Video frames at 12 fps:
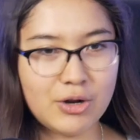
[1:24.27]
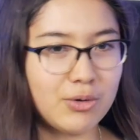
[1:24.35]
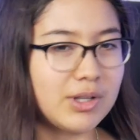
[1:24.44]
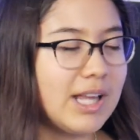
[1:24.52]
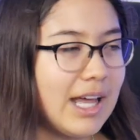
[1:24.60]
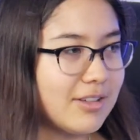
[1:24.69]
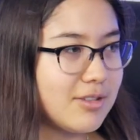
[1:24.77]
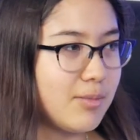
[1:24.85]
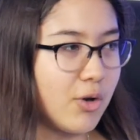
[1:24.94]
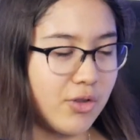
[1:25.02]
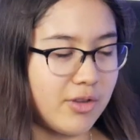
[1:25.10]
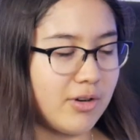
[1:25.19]
class
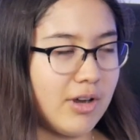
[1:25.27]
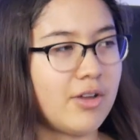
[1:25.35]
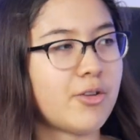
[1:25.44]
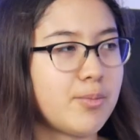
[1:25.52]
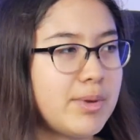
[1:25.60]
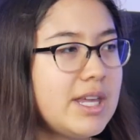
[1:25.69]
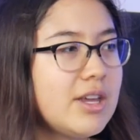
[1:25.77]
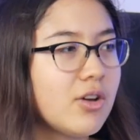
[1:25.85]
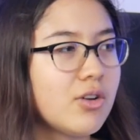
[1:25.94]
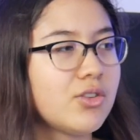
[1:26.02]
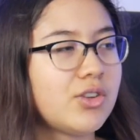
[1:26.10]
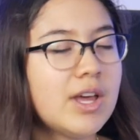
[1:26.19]
or their other
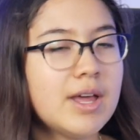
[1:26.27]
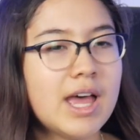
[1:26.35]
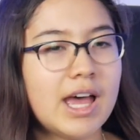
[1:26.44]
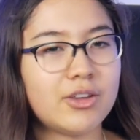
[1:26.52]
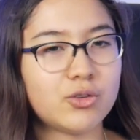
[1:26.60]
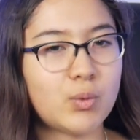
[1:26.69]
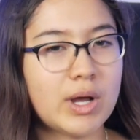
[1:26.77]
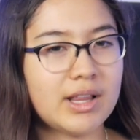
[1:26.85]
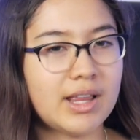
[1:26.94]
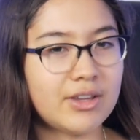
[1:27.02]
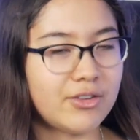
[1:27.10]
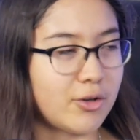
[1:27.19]
peers, as
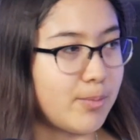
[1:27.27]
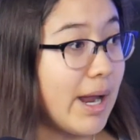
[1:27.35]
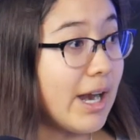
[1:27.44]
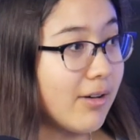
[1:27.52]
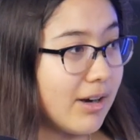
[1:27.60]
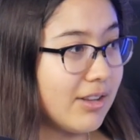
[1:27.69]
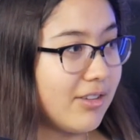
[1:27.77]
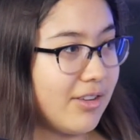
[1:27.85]
well as their parents,